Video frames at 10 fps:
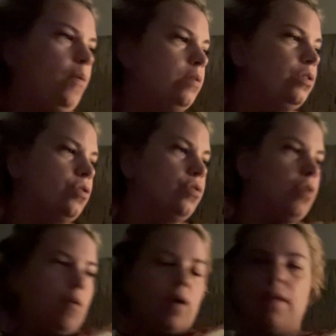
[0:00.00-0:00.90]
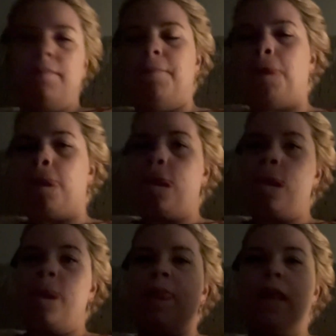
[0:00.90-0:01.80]
ones are so good.
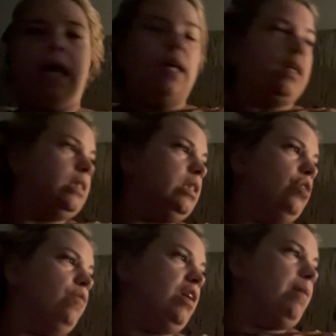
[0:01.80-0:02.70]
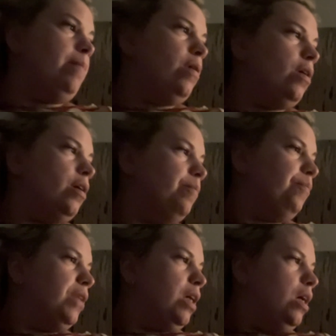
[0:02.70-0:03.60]
And continue reading my book.
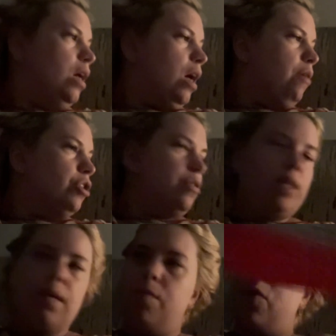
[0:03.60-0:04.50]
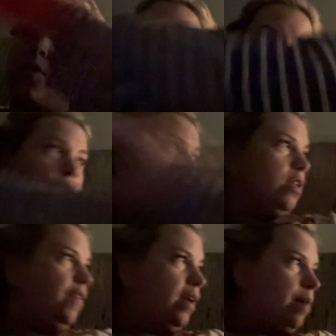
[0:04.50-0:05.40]
I wish I was like more into it because I
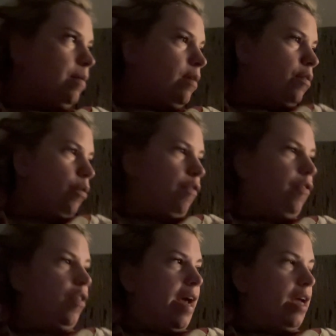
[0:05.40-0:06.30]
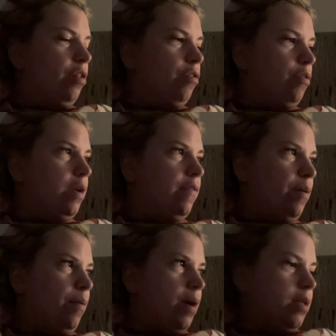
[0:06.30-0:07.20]
feel like I'd be flying through it if I
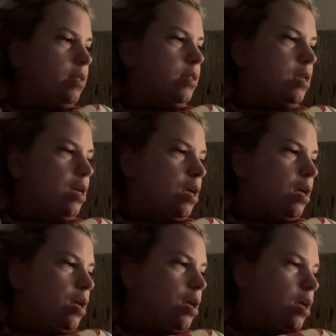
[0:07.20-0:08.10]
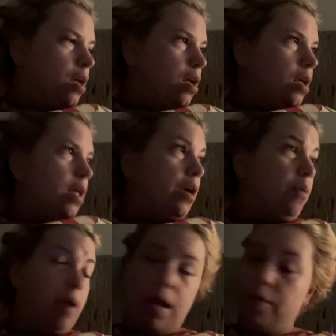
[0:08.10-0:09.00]
was. Like
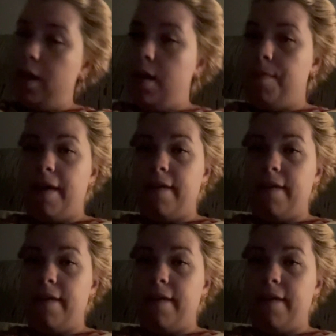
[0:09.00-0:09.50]
what I read in my